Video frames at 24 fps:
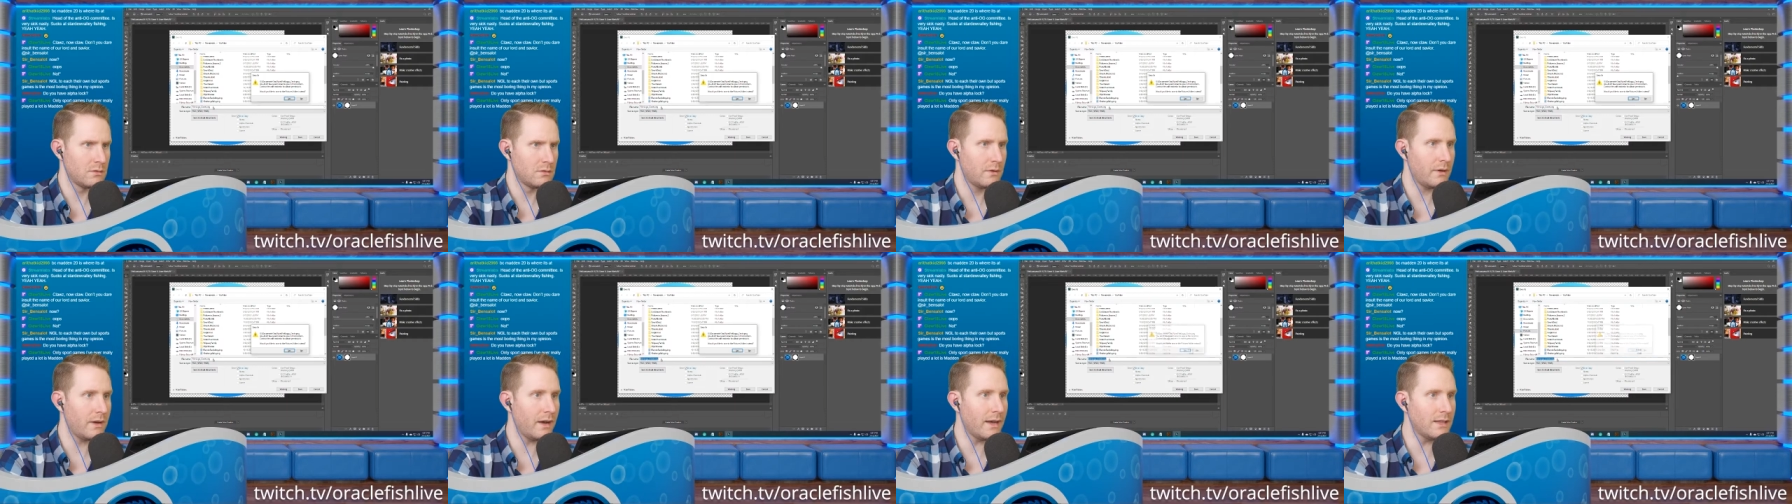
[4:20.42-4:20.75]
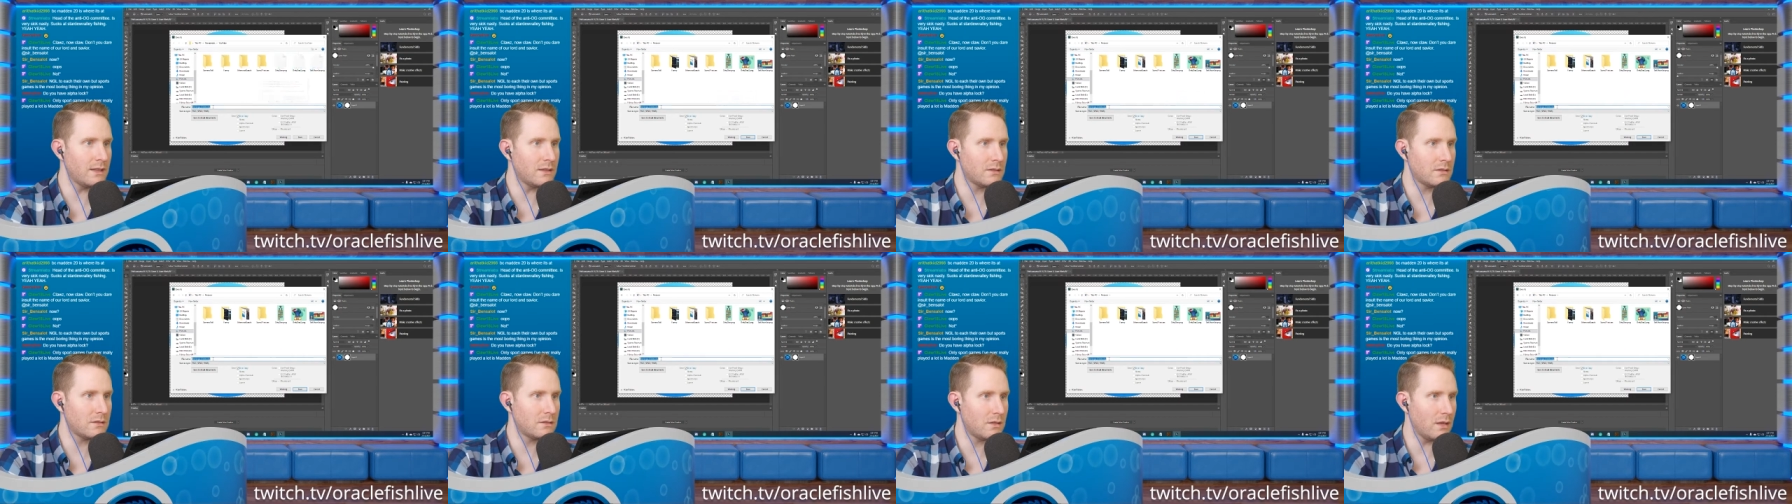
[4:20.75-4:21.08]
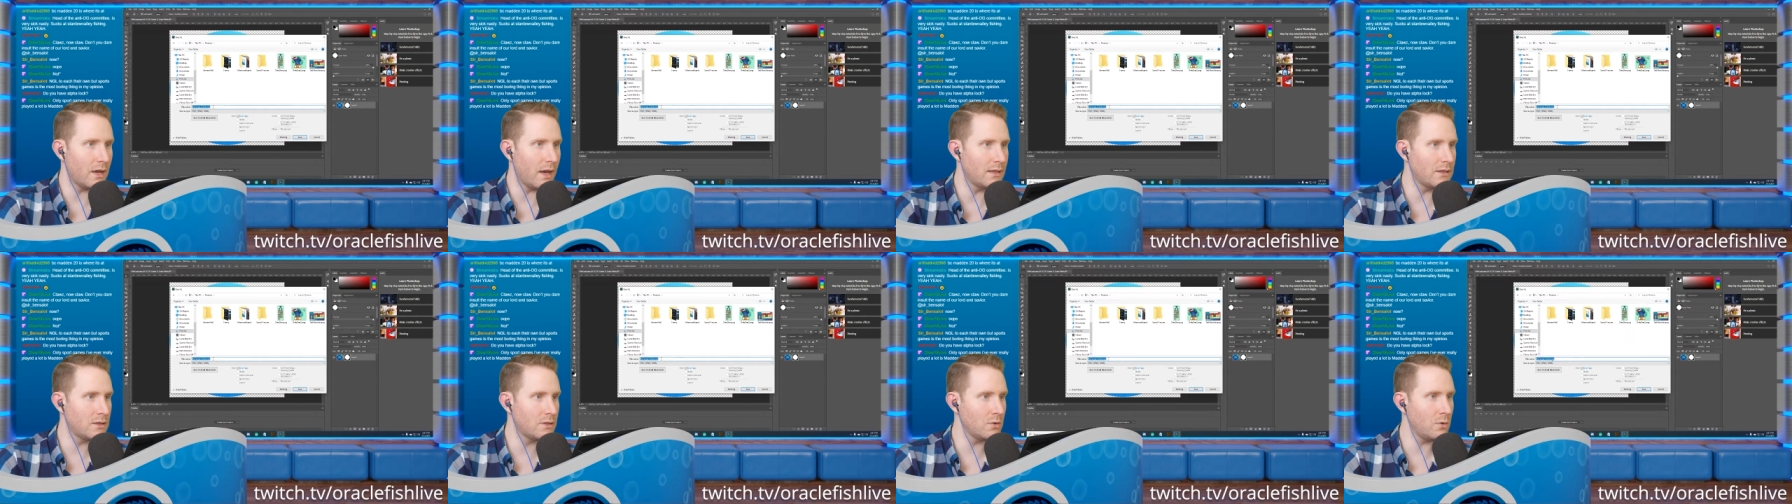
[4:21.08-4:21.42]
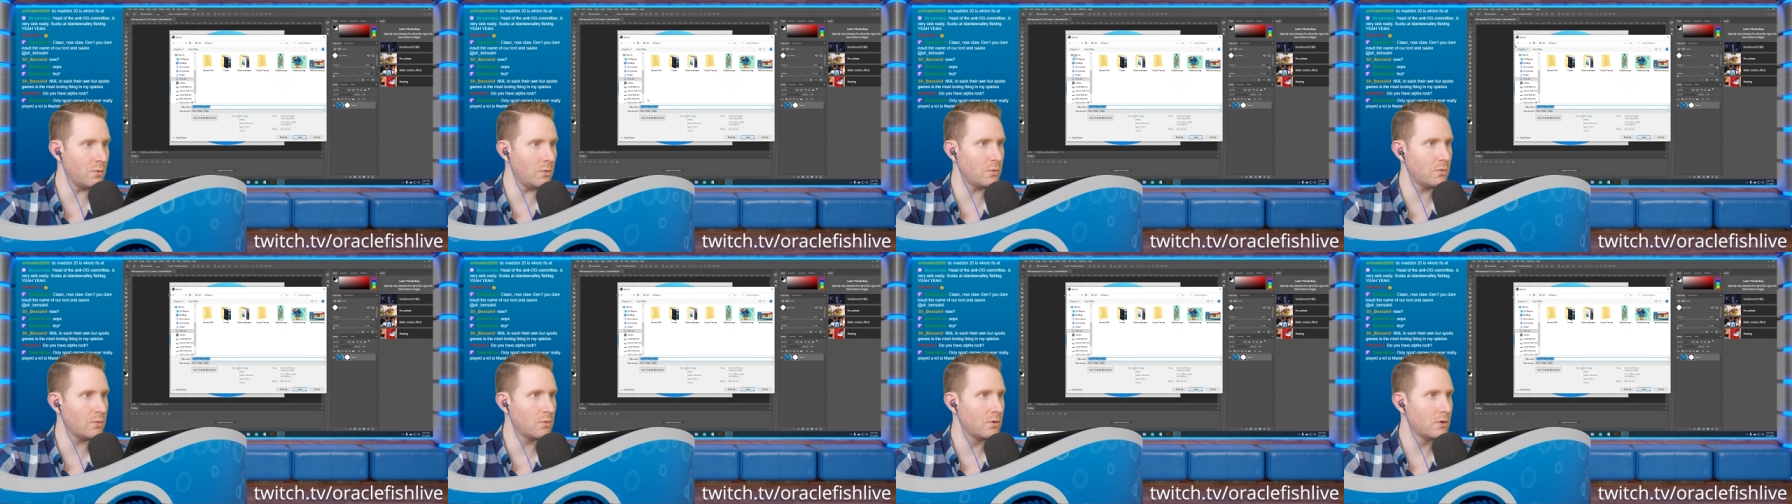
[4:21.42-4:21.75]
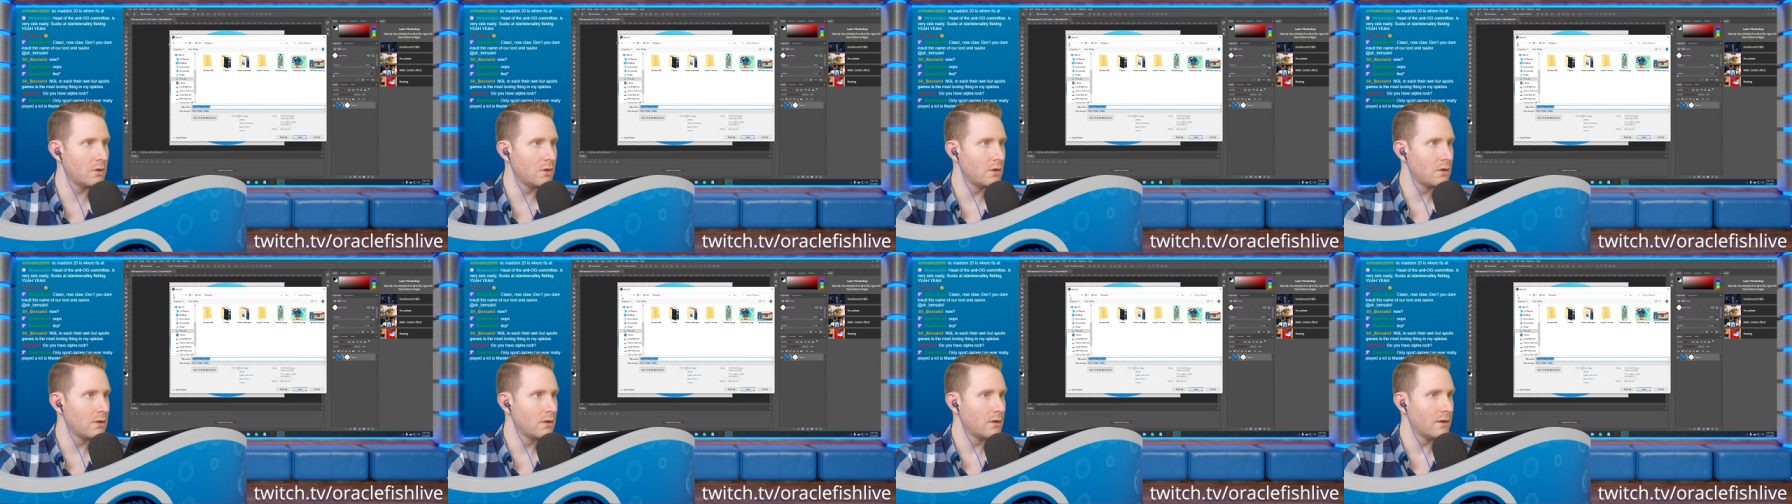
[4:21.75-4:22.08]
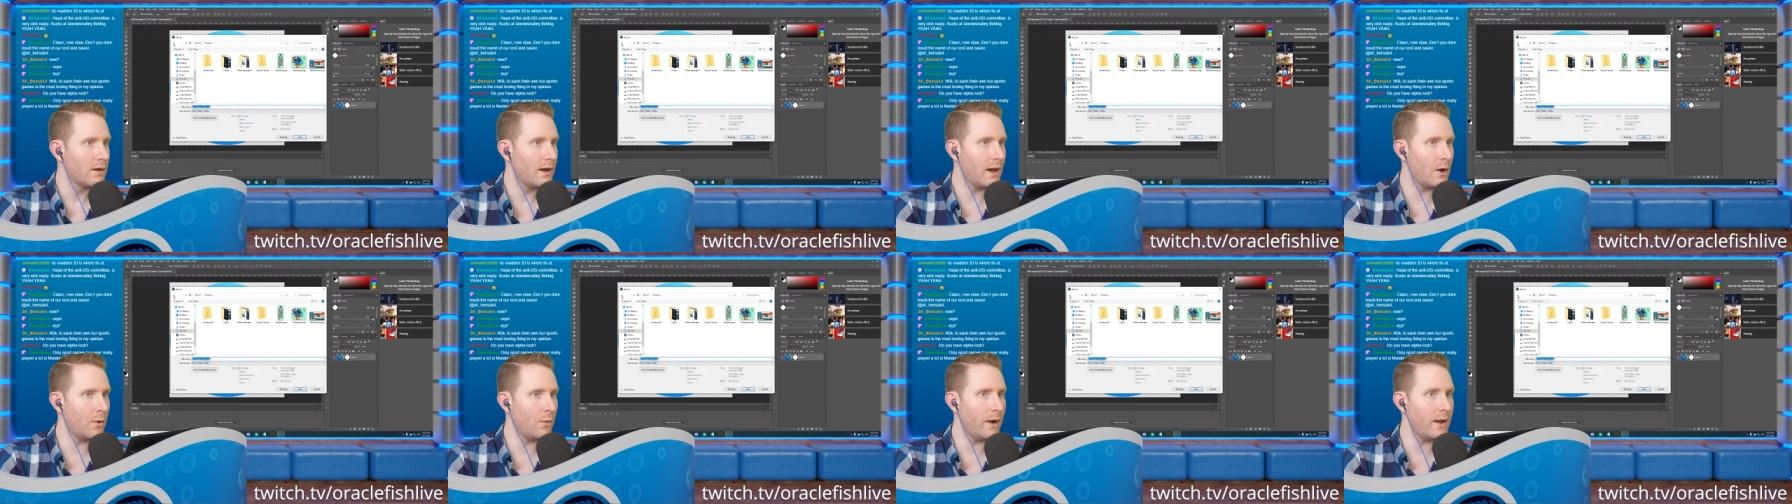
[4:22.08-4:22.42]
I do.
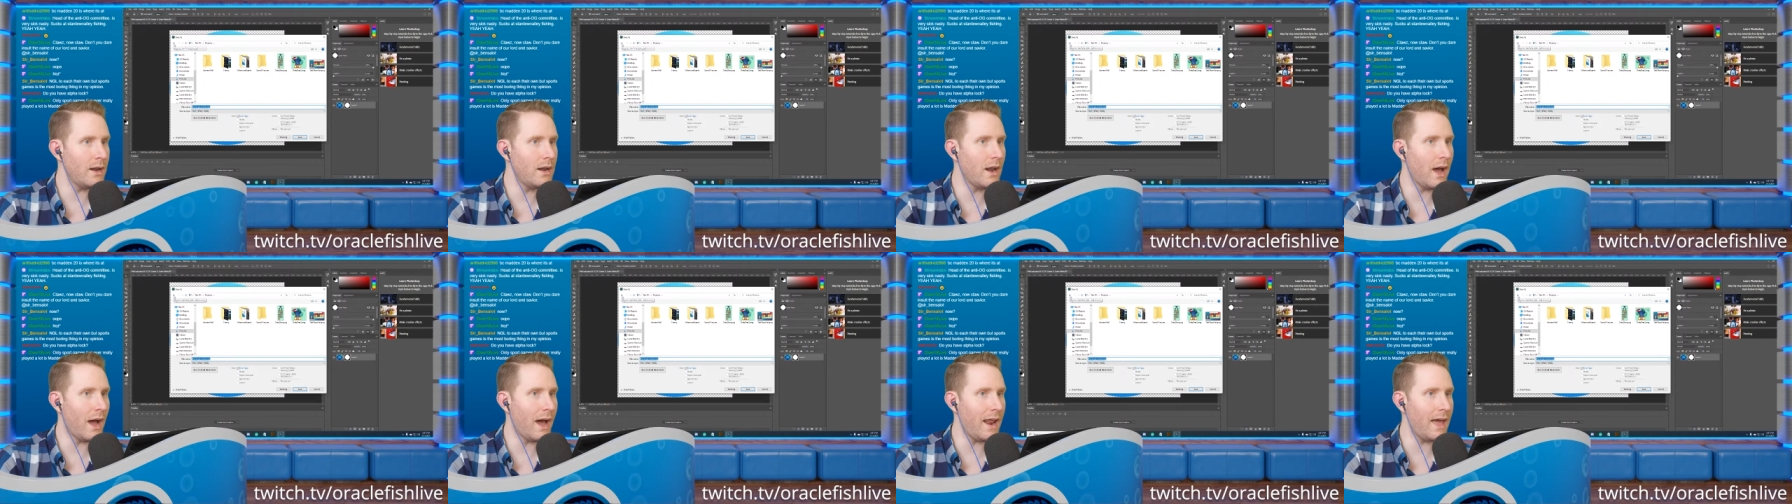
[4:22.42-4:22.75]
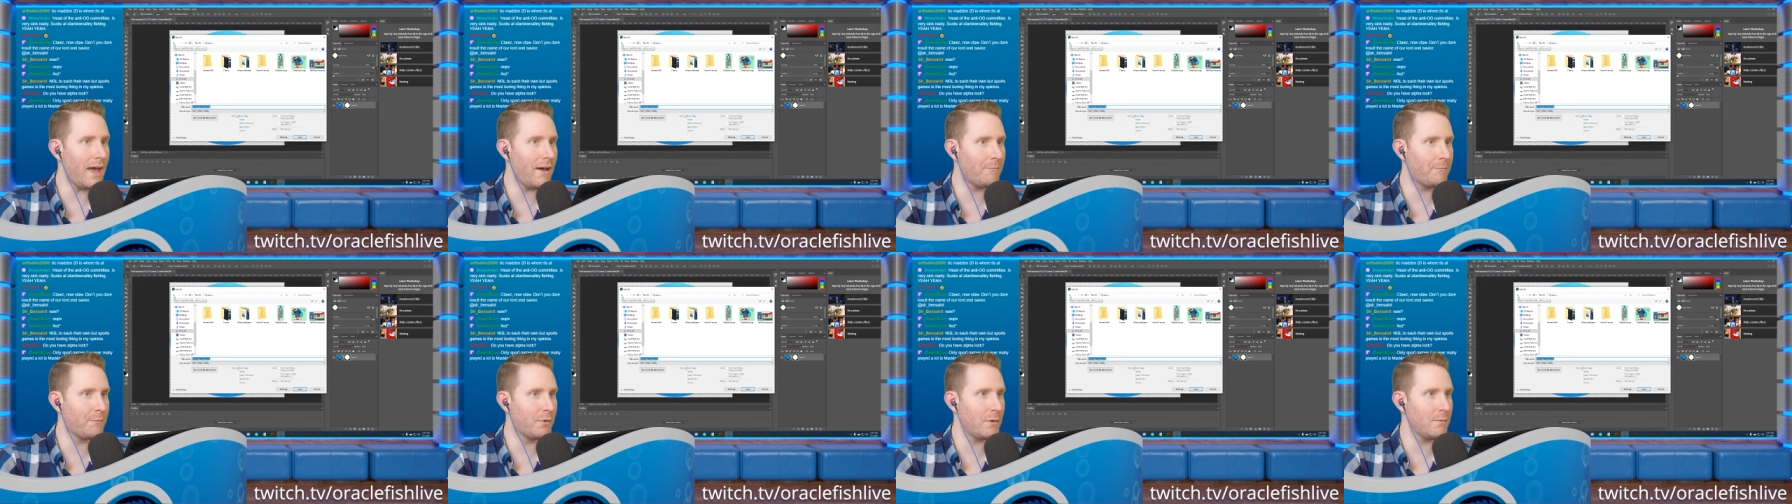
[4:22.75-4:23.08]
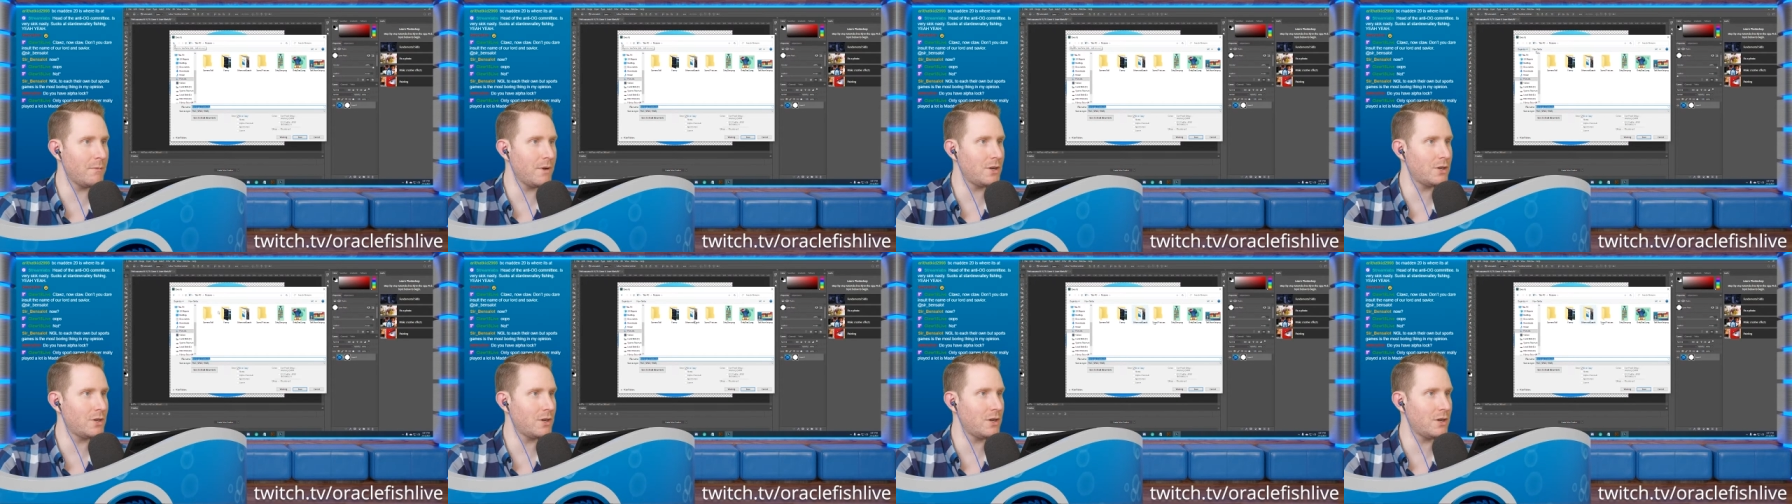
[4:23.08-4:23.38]
How do I not have permission